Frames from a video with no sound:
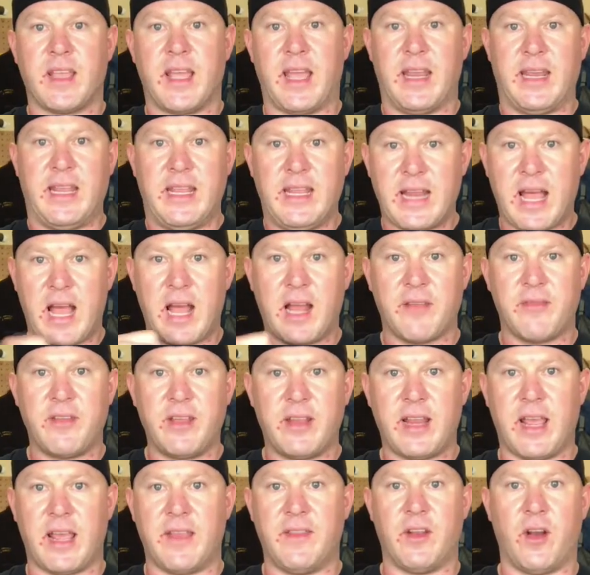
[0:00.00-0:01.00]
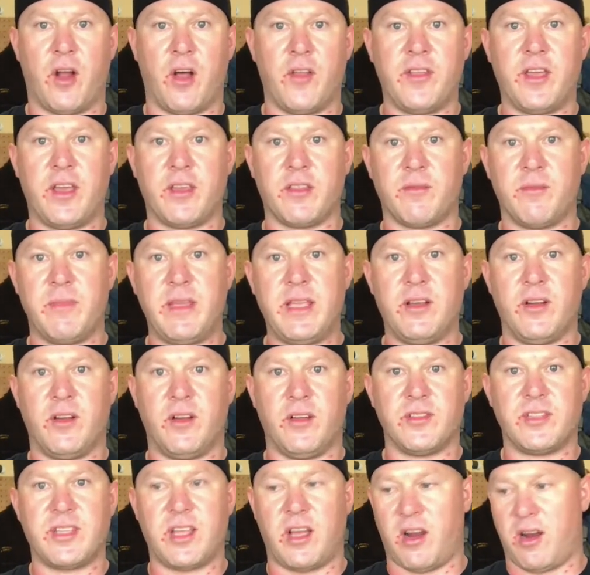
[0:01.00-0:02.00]
and eat out of it, and then all the other
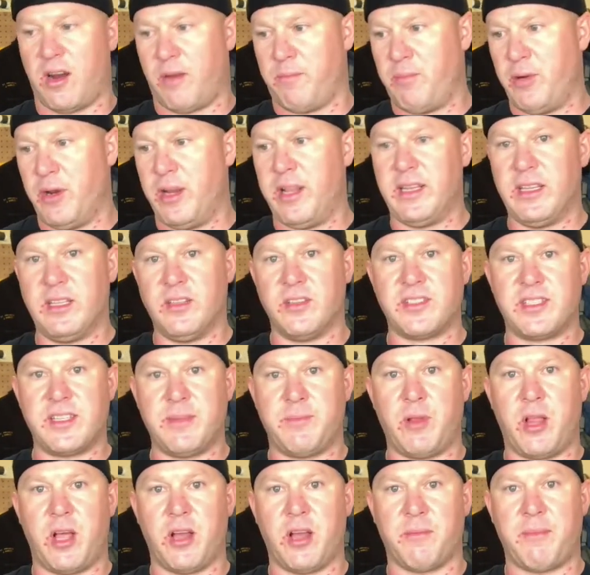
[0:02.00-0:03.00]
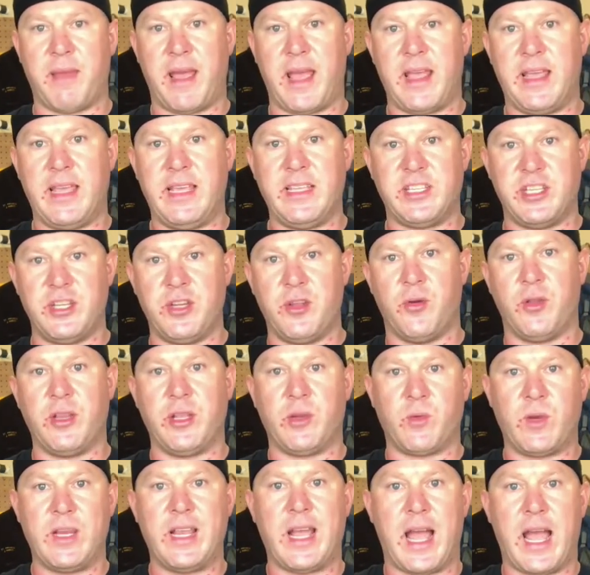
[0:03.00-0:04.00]
meals are put in little Ziploc baggies and you only
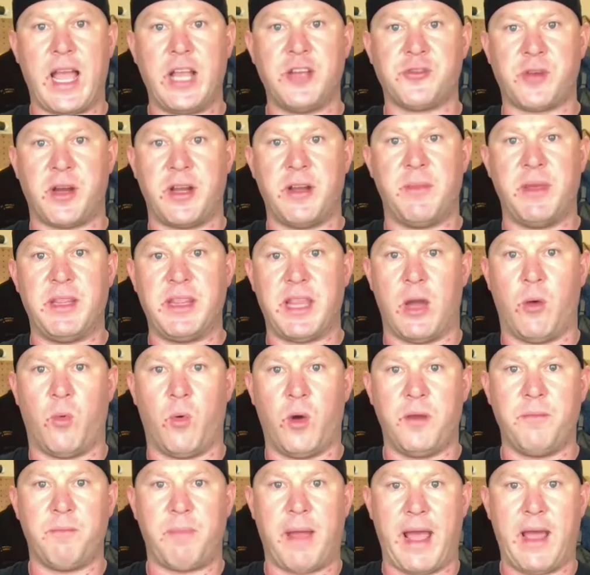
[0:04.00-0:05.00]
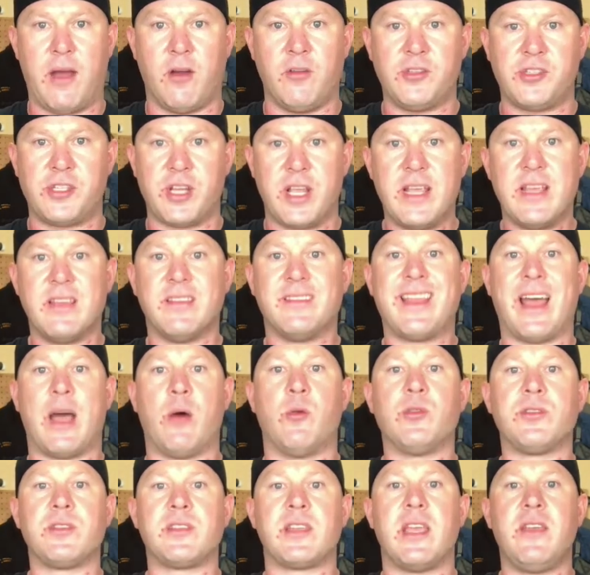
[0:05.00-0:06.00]
rehydrate them in that one pouch, that
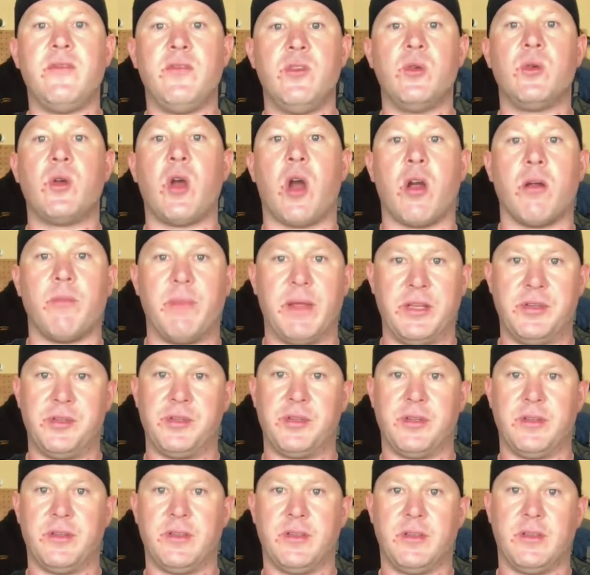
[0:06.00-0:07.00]
will save you garbage.